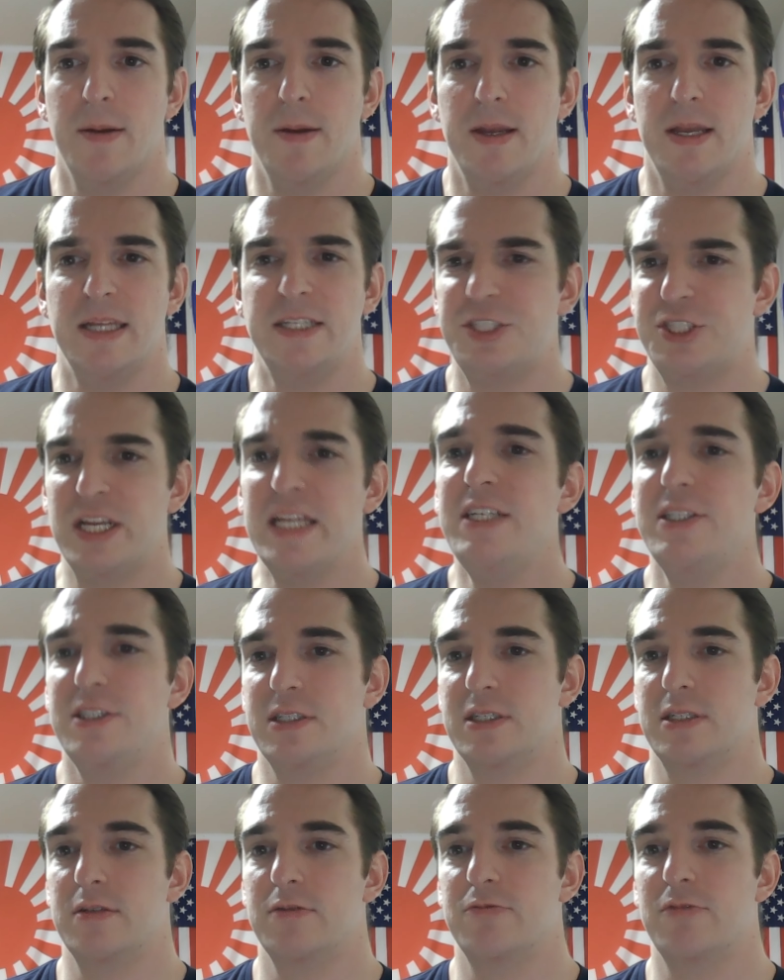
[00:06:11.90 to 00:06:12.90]
it
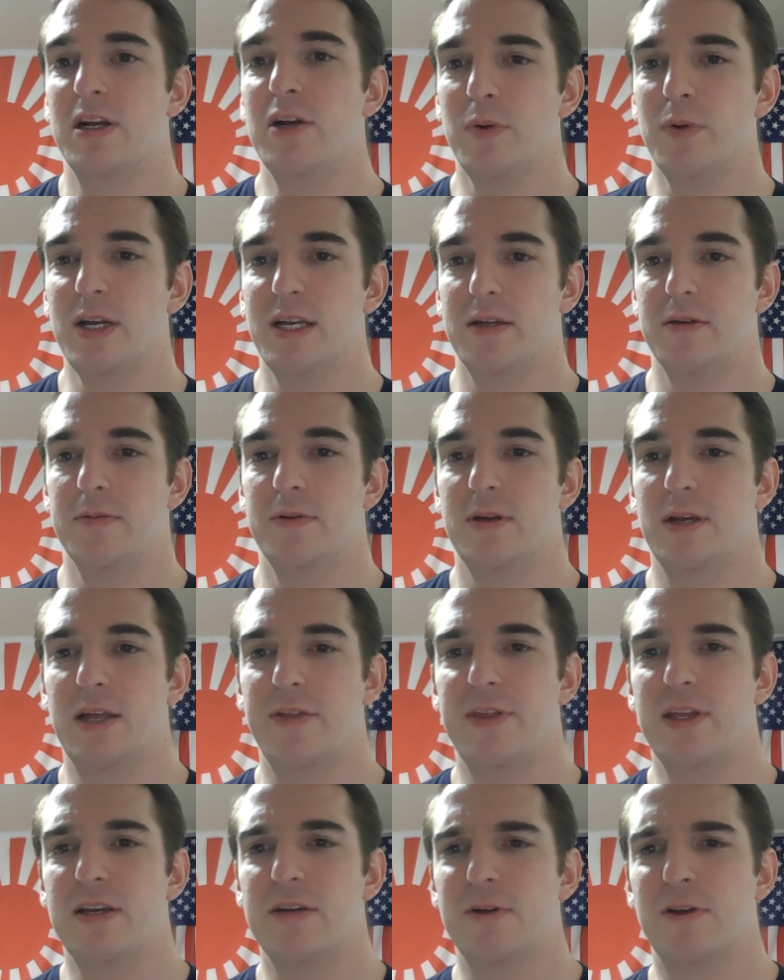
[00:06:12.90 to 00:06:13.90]
changes right away. I
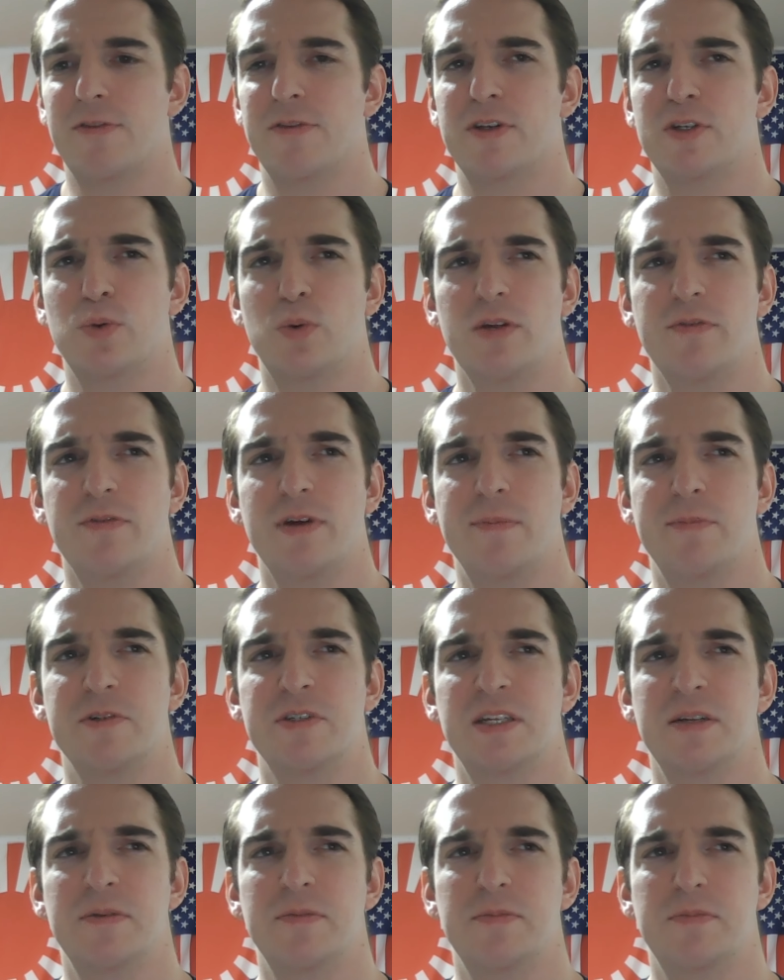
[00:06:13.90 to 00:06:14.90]
think around the
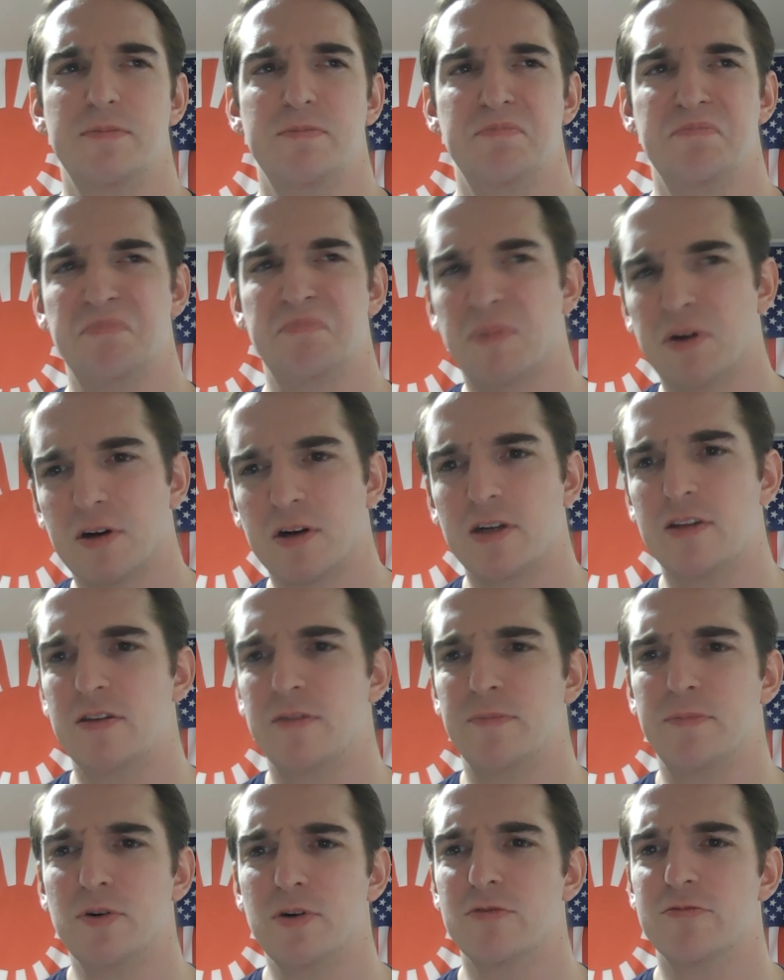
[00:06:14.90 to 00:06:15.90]
25% mark, the
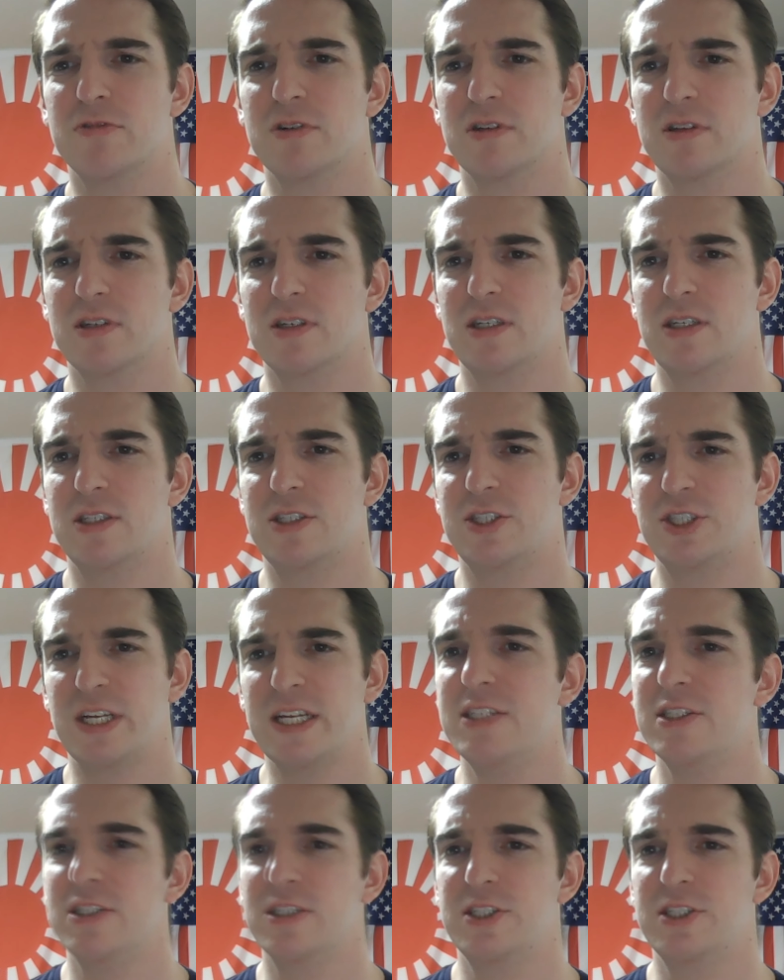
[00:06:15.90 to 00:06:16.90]
book really
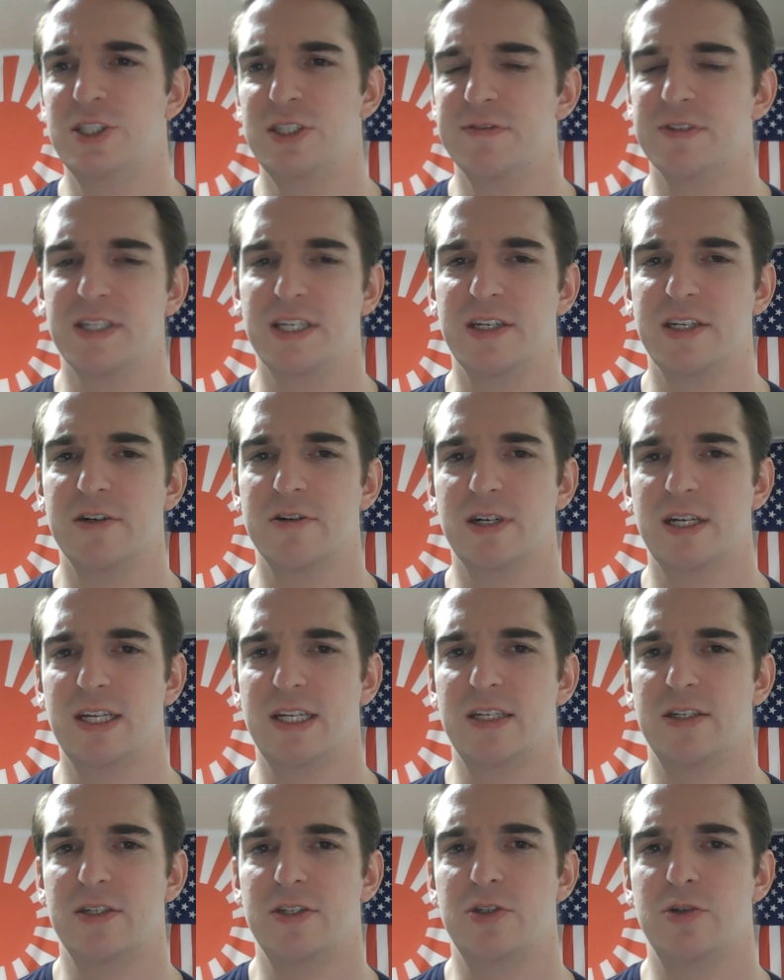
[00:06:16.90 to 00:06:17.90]
shifts gear
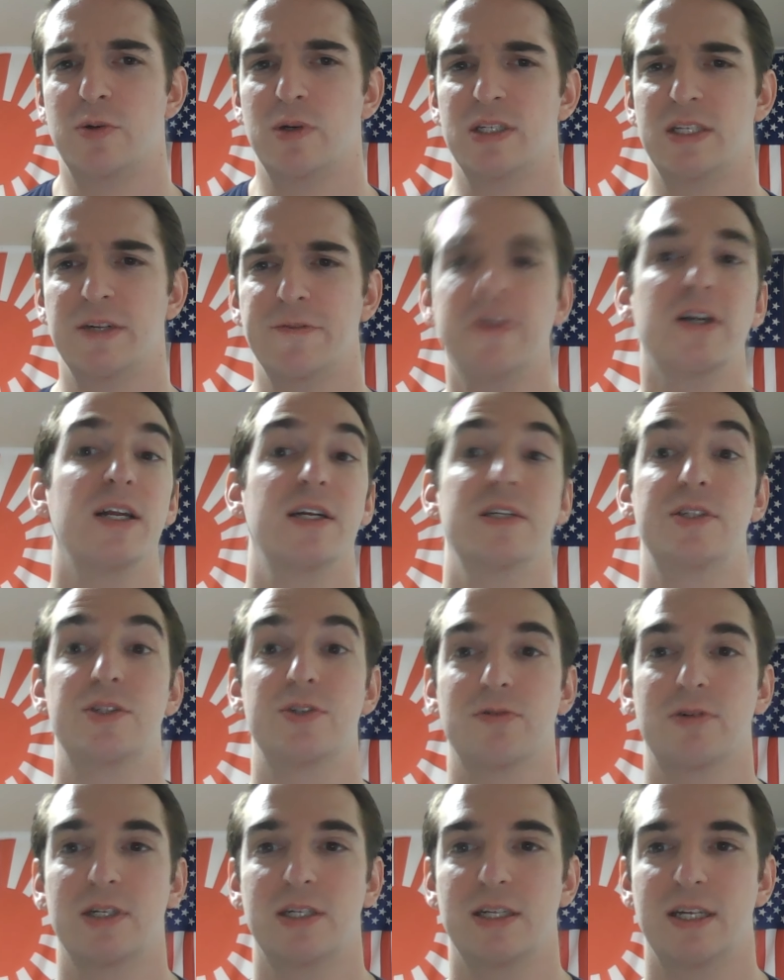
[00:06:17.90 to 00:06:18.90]
into a different kind of
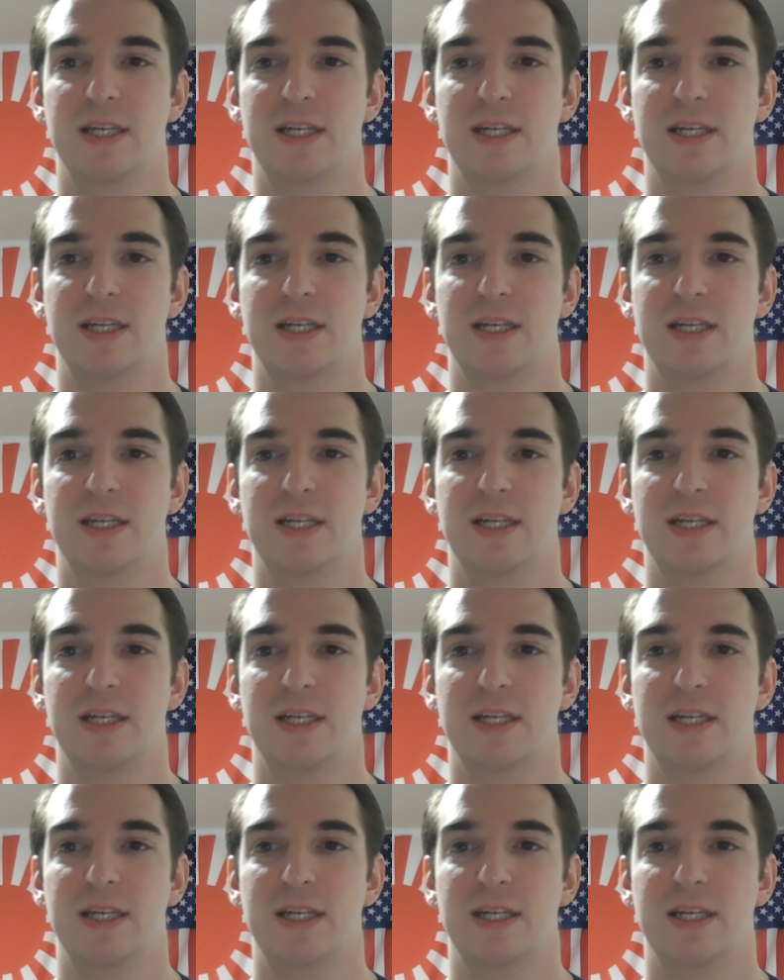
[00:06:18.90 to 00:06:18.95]
story.